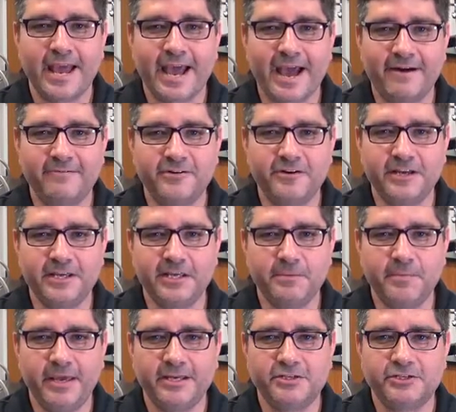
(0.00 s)
After
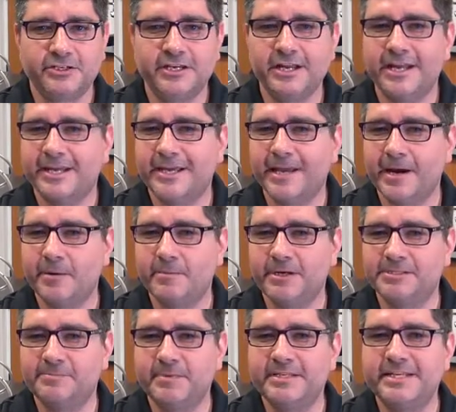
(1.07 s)
incubation, care
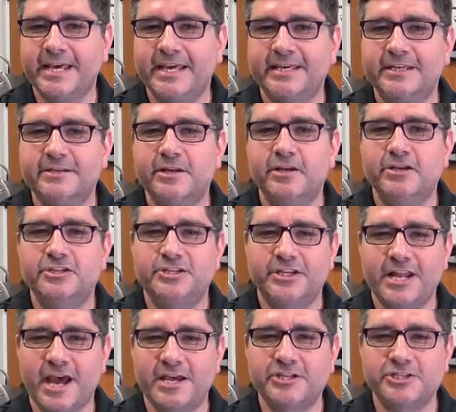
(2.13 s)
must be taken to
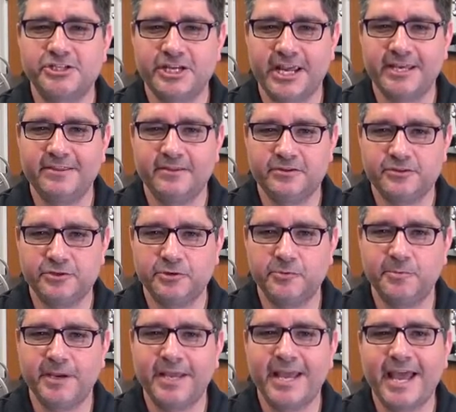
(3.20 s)
not shake the
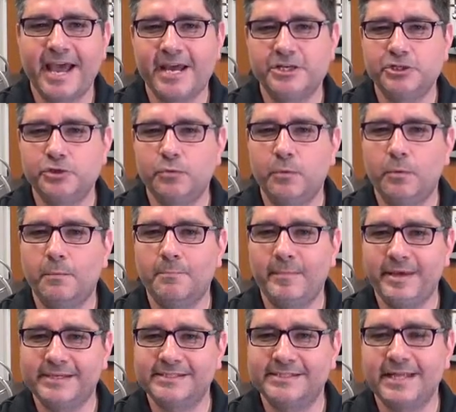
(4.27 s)
tube, as you will
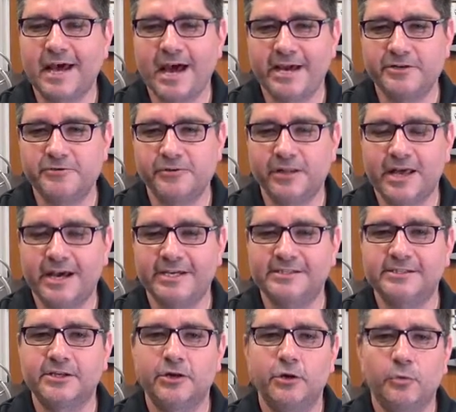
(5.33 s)
mix the
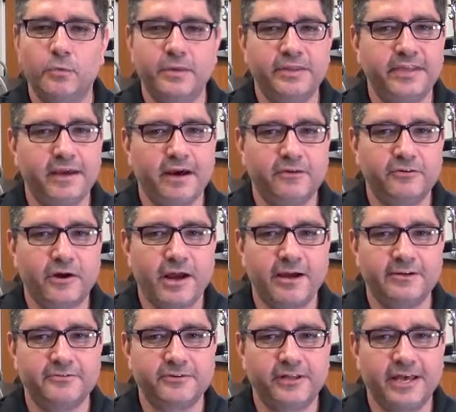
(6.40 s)
hydrolyzed with the
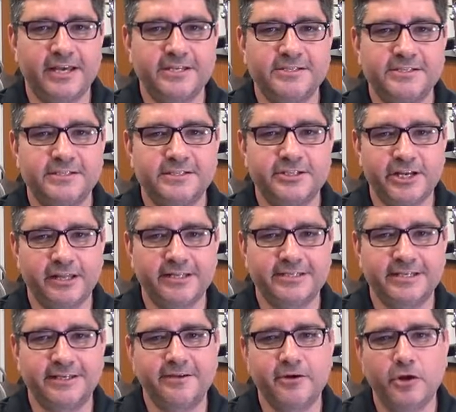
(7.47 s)
underhydrolyzed
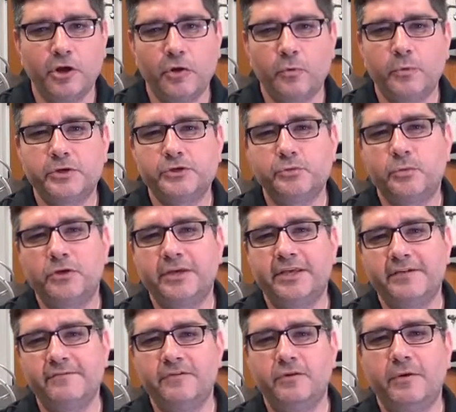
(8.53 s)
gelatin, which will
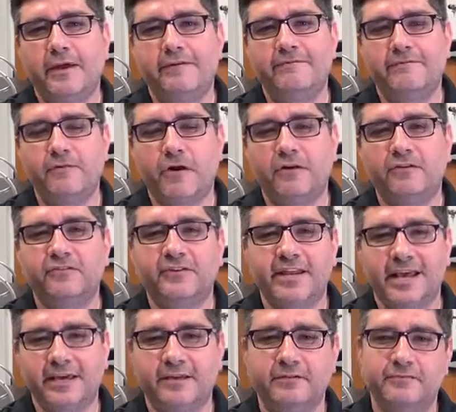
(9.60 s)
give you a false
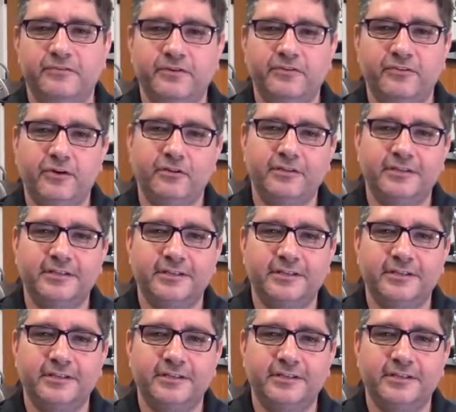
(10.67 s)
negative result.